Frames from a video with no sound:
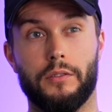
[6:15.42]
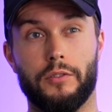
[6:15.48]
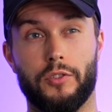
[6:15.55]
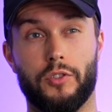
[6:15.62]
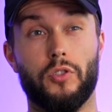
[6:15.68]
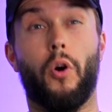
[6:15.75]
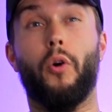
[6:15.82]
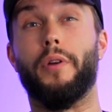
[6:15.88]

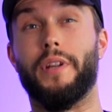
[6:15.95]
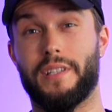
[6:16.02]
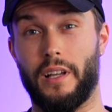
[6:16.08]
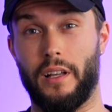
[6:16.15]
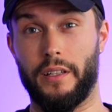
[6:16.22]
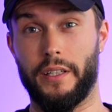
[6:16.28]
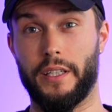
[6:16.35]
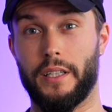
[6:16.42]

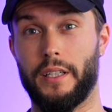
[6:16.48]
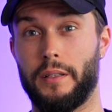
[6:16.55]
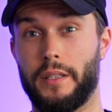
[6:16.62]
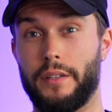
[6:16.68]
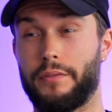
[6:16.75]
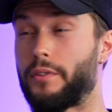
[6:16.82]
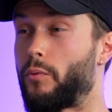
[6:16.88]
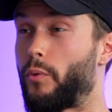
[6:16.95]
storytelling in
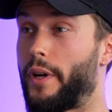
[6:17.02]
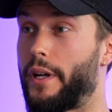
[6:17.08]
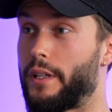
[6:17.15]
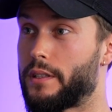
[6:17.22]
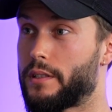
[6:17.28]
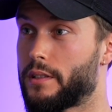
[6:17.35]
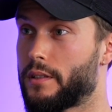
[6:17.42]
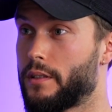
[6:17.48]
different
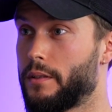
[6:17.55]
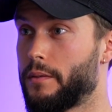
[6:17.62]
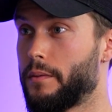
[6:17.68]
ways.